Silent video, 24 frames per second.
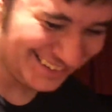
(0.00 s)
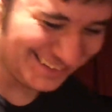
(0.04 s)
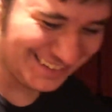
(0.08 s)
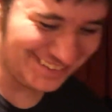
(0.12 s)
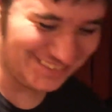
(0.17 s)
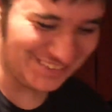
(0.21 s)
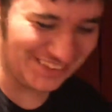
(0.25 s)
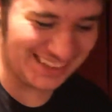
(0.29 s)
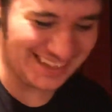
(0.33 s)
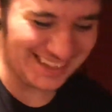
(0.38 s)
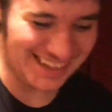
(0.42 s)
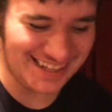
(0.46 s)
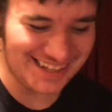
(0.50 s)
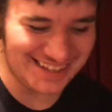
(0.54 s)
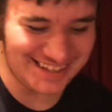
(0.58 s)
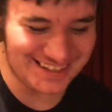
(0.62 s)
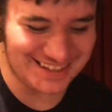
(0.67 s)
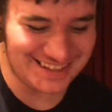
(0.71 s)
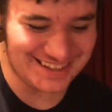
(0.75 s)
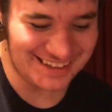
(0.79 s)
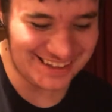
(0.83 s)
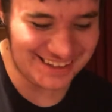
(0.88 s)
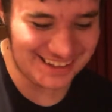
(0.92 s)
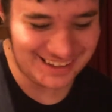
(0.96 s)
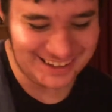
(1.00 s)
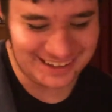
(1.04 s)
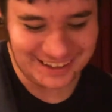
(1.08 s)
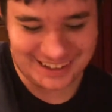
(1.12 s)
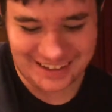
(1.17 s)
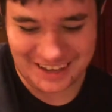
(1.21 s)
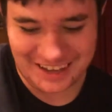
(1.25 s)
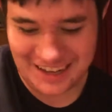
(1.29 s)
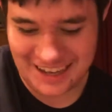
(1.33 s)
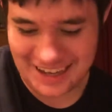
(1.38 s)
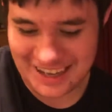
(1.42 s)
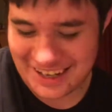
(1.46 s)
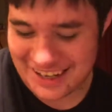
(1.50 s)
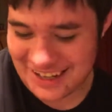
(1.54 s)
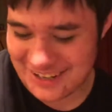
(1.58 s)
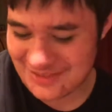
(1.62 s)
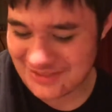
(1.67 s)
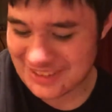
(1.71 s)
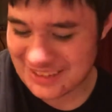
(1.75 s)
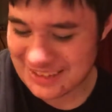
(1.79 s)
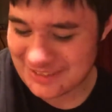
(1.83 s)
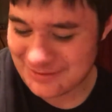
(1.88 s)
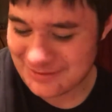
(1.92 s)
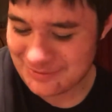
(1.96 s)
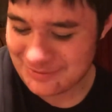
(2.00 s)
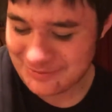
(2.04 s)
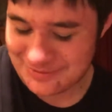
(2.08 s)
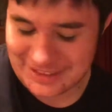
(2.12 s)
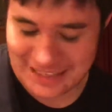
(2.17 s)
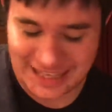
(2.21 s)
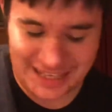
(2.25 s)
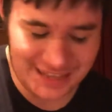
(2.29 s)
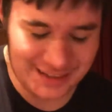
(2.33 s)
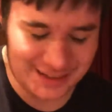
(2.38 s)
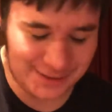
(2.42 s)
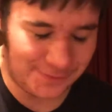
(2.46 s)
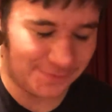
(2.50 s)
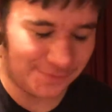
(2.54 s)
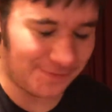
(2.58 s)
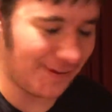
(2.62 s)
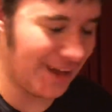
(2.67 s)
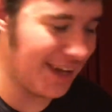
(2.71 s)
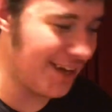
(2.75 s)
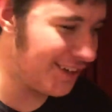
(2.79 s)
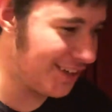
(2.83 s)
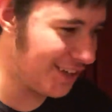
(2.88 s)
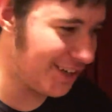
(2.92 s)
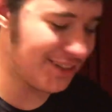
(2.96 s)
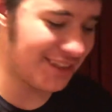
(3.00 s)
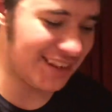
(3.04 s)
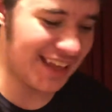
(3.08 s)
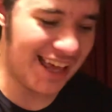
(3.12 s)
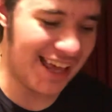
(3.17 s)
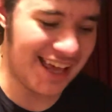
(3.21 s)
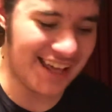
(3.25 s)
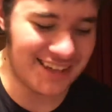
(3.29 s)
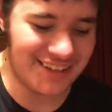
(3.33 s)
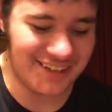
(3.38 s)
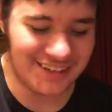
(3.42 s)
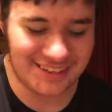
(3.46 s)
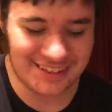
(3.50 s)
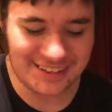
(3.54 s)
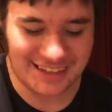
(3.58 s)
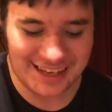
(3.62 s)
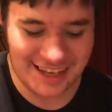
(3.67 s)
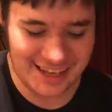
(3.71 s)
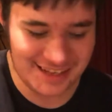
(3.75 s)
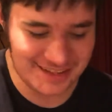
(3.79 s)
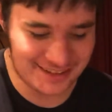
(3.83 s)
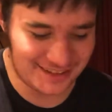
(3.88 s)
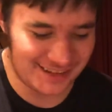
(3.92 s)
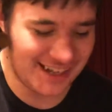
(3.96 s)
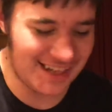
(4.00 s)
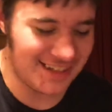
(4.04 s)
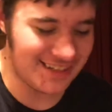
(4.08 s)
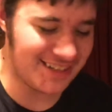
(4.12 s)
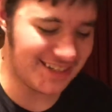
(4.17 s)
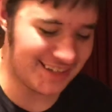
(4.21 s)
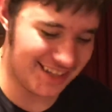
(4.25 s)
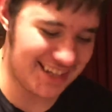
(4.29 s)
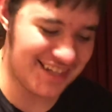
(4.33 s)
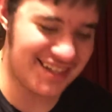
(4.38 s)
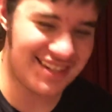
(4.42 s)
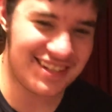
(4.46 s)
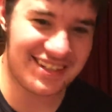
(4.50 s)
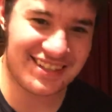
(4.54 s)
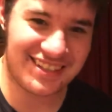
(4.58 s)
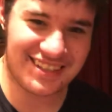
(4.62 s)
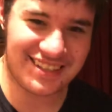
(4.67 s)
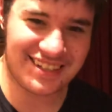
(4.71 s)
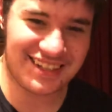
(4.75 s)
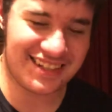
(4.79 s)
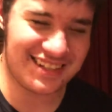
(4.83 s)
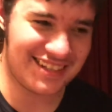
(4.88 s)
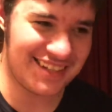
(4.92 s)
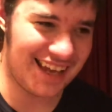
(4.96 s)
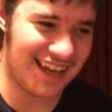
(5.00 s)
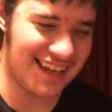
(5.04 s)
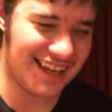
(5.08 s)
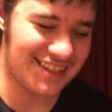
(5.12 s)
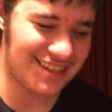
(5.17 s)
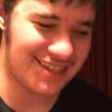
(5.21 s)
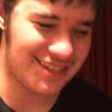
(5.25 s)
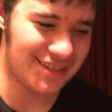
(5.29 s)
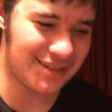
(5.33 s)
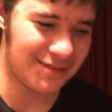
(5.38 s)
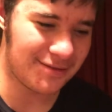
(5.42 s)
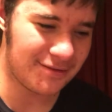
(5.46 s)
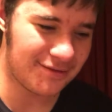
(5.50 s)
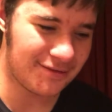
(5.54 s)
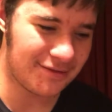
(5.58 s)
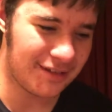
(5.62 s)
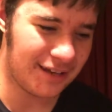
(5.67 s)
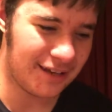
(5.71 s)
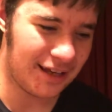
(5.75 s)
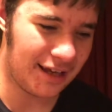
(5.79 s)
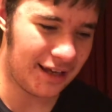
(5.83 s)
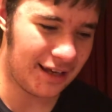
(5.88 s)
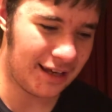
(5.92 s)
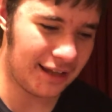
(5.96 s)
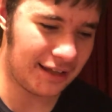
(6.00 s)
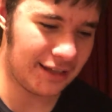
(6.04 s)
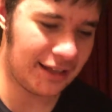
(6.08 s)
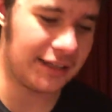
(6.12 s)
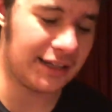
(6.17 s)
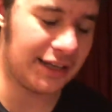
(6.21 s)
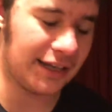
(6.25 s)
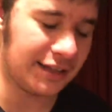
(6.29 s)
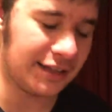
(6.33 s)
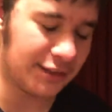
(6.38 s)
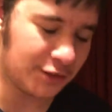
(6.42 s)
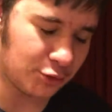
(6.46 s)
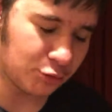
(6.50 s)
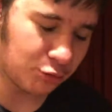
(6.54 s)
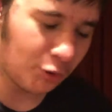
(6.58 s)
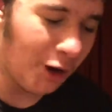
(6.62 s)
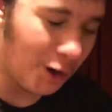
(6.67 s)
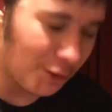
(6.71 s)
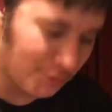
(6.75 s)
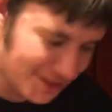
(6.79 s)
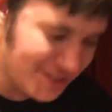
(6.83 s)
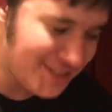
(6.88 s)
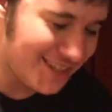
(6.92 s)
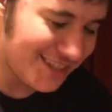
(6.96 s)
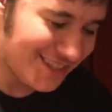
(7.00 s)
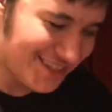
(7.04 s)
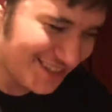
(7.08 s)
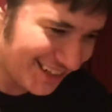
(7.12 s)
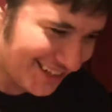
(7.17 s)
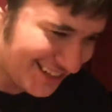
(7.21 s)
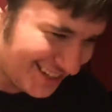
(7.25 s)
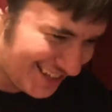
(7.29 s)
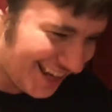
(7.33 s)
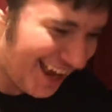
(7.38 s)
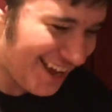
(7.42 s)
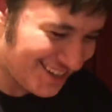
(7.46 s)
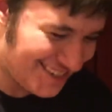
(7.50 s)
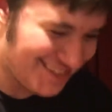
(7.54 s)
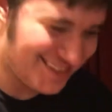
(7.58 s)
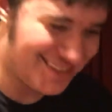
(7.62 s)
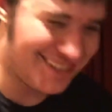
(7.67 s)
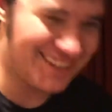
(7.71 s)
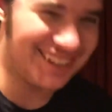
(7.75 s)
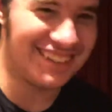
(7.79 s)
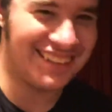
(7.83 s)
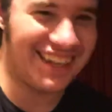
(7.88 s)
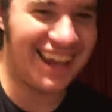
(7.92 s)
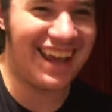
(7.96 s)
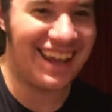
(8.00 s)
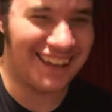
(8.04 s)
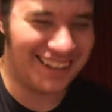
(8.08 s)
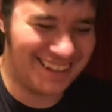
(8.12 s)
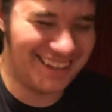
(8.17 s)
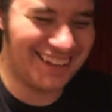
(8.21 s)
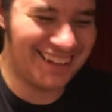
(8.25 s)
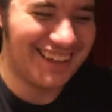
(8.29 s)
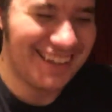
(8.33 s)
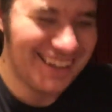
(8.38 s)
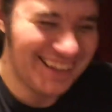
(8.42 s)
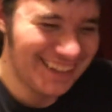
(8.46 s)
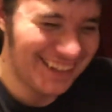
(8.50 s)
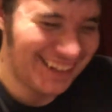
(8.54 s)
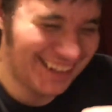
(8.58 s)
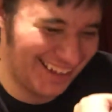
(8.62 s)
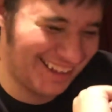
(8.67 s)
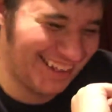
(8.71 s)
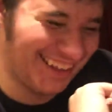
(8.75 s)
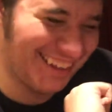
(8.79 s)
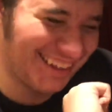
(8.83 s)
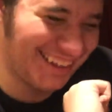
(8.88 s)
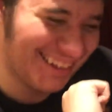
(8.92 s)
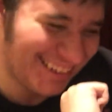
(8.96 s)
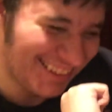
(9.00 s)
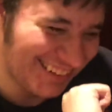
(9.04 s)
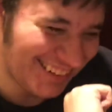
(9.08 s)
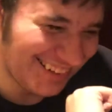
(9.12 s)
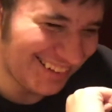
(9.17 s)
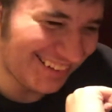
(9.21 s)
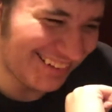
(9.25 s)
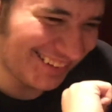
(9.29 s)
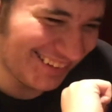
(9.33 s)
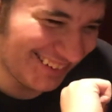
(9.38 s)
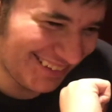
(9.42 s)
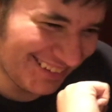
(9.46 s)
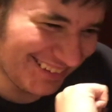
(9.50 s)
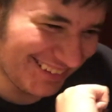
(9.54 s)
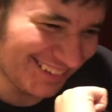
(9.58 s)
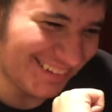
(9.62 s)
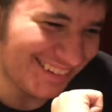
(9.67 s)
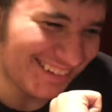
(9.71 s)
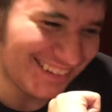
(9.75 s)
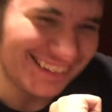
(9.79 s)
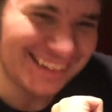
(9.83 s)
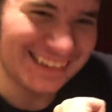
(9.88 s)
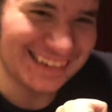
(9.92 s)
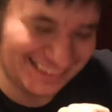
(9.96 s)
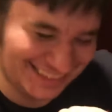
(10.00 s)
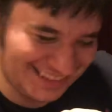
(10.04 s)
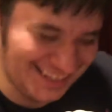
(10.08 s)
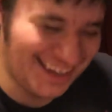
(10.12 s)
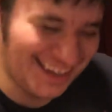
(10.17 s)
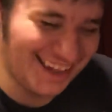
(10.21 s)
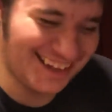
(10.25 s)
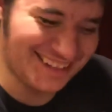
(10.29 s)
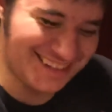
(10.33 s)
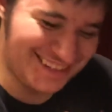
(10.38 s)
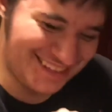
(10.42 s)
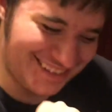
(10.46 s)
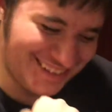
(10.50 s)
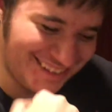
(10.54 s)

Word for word: because um, that the failure then has led to this success, in, in quotes, success yes. today. You've certainly got your money's worth, yes. all things